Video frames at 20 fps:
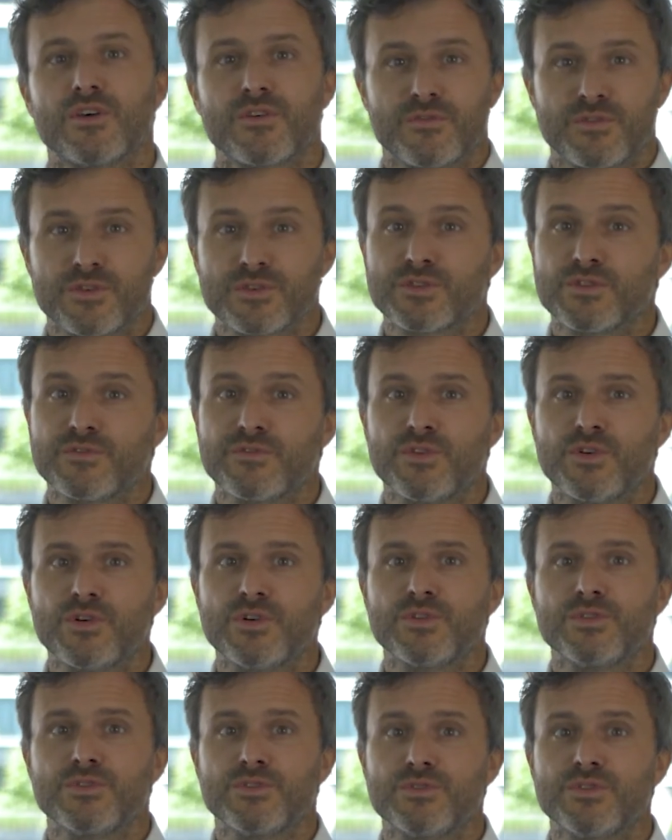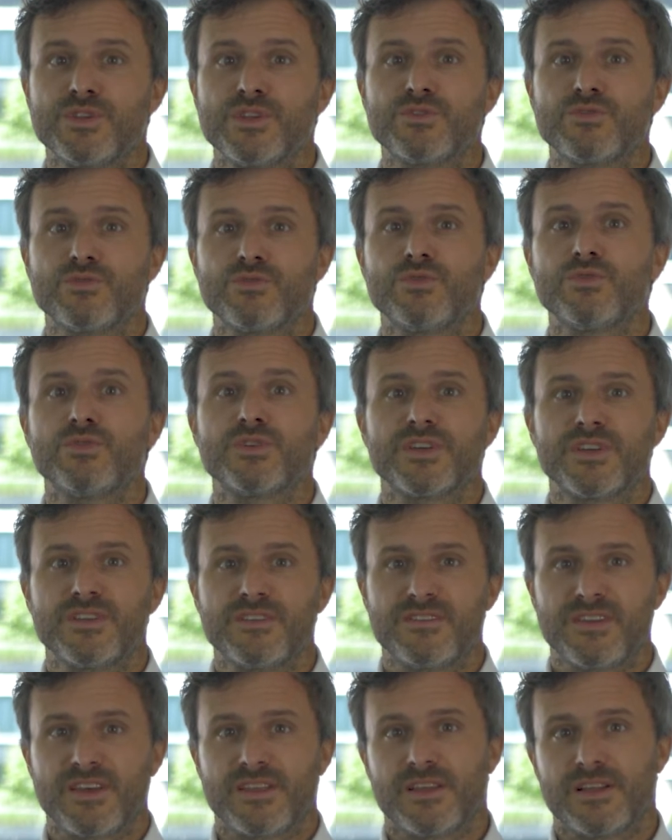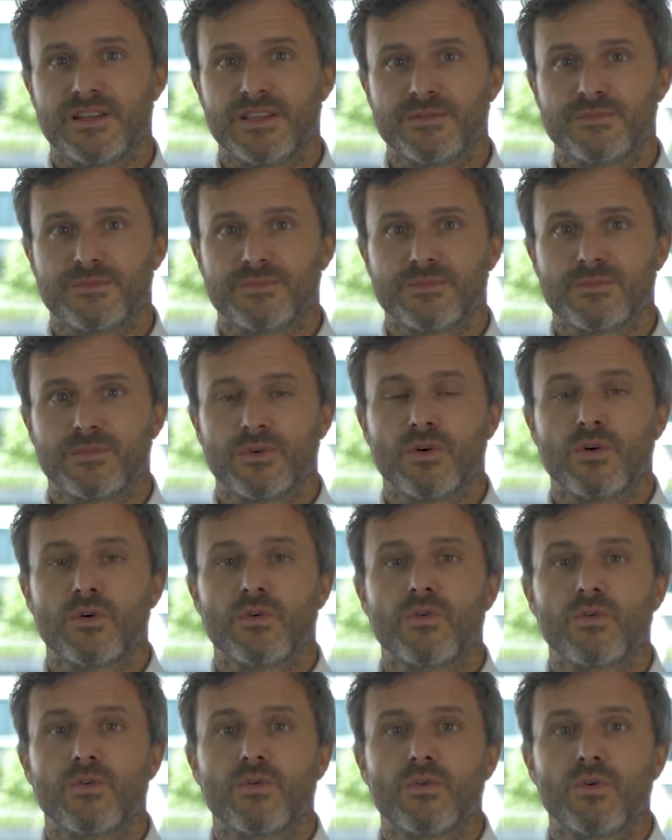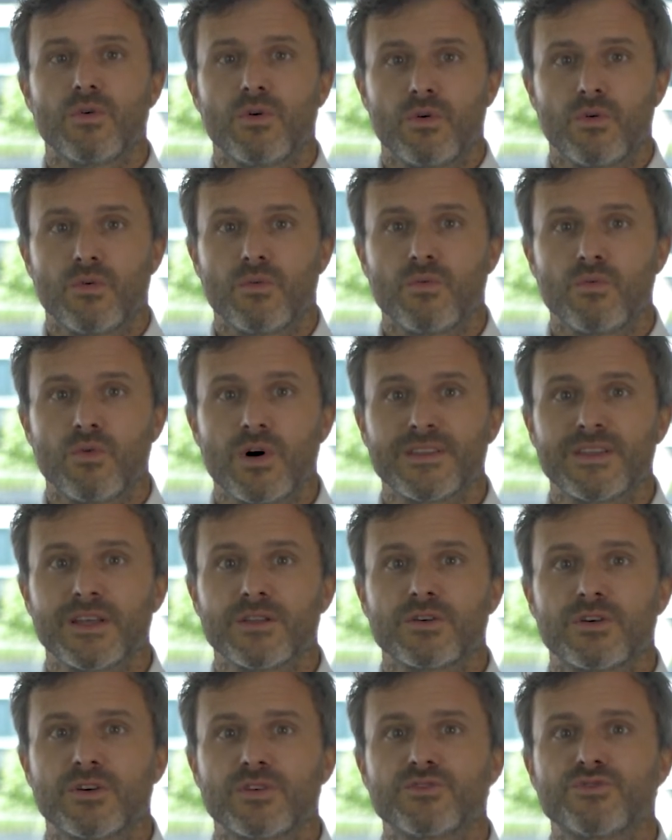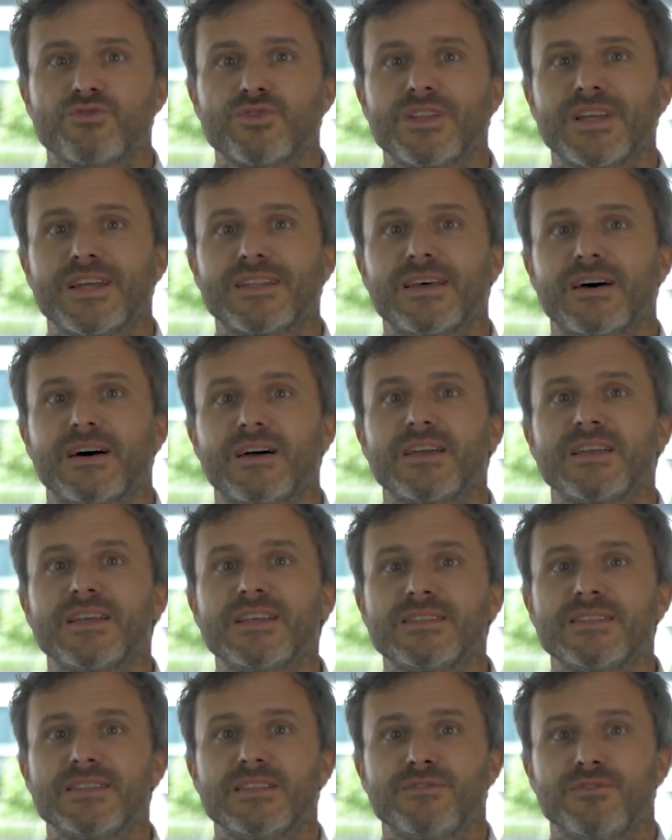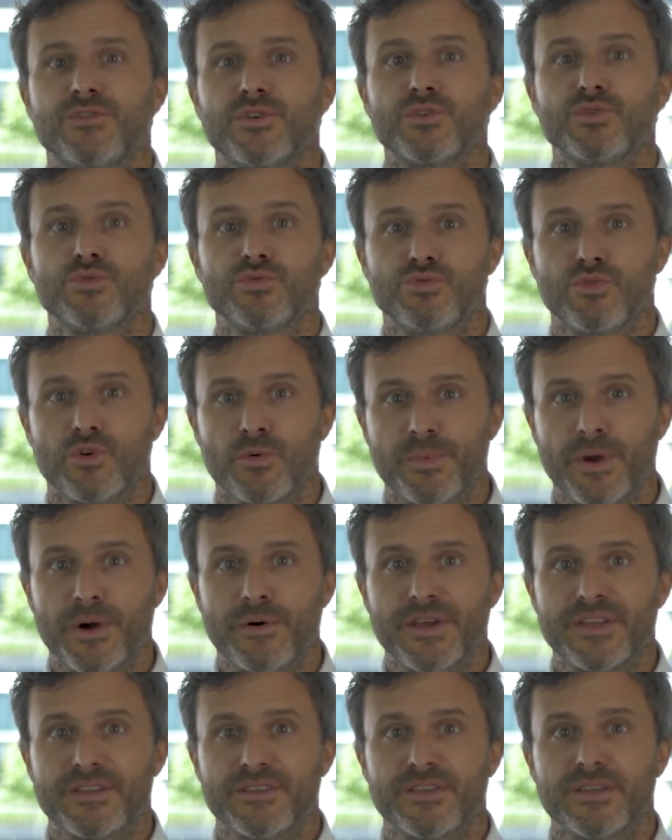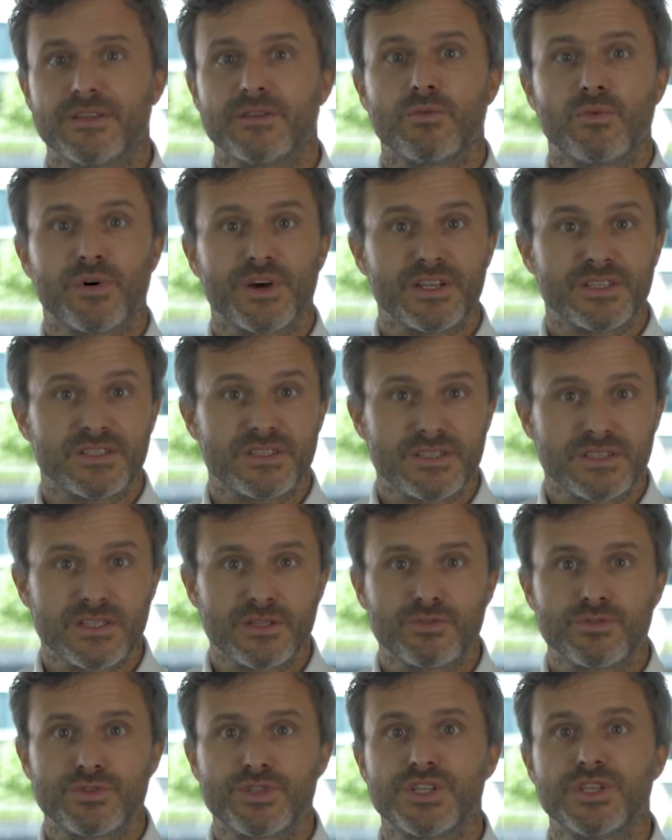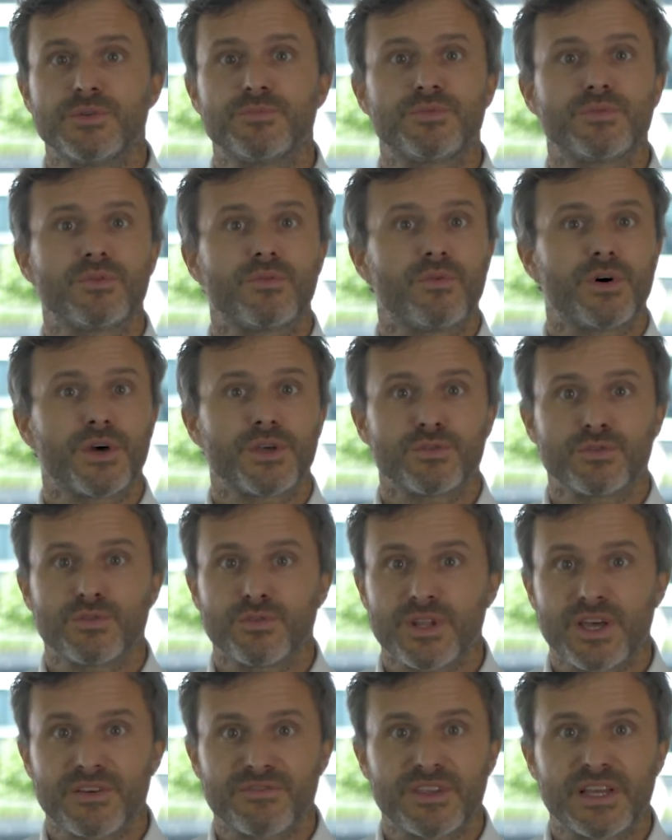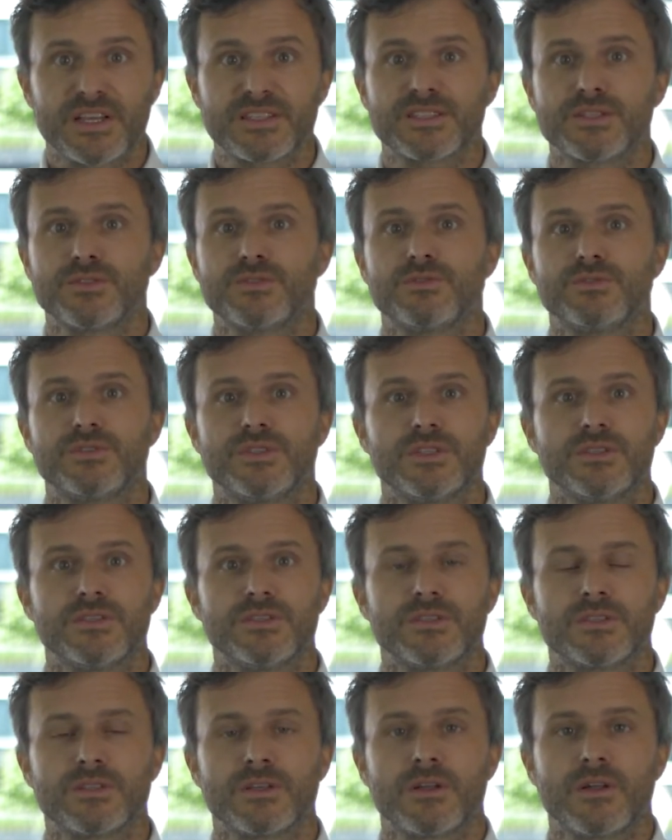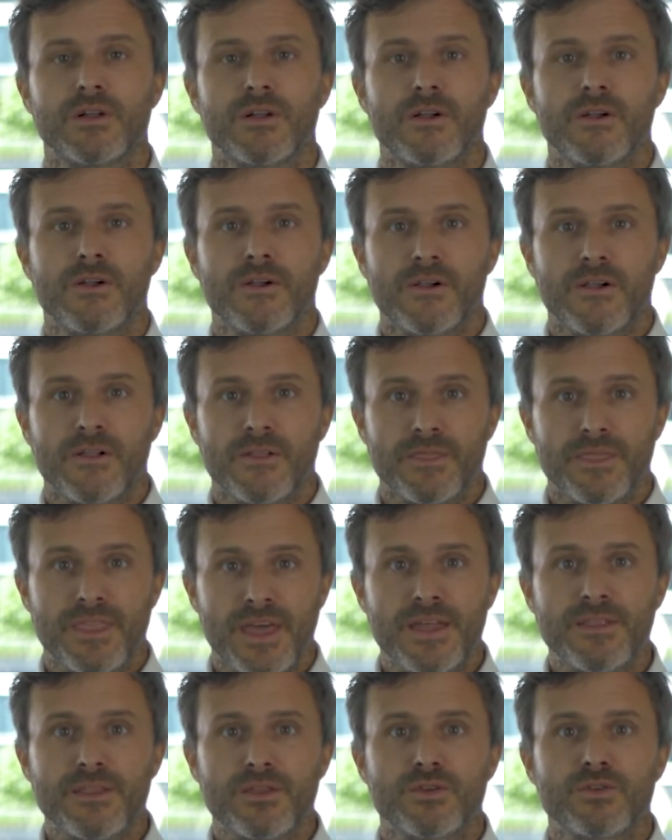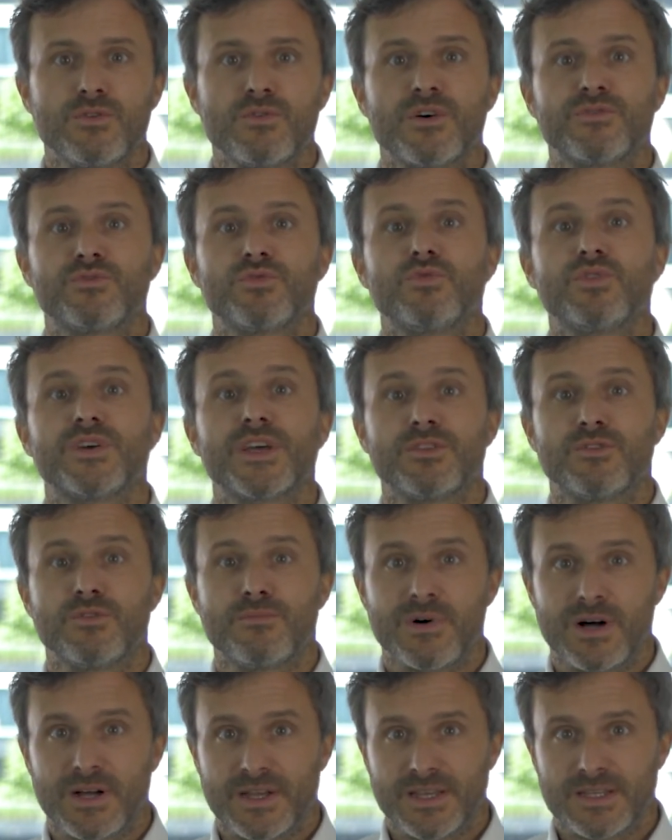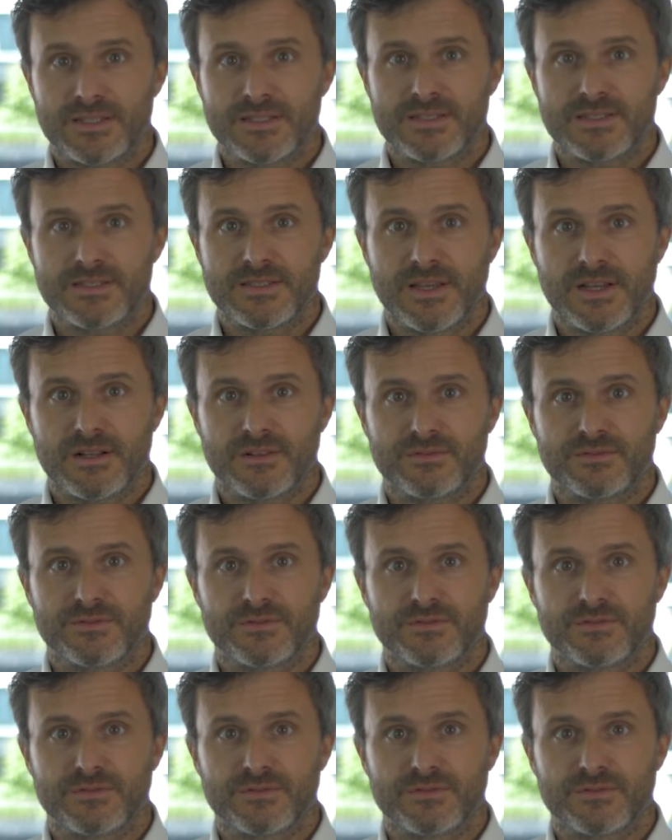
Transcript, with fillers: First of all, you need to look internally. What are the countries that are easy for you to operate in, where it's easy to ship, where you don't have tax and duties? Then you have to look at the market itself.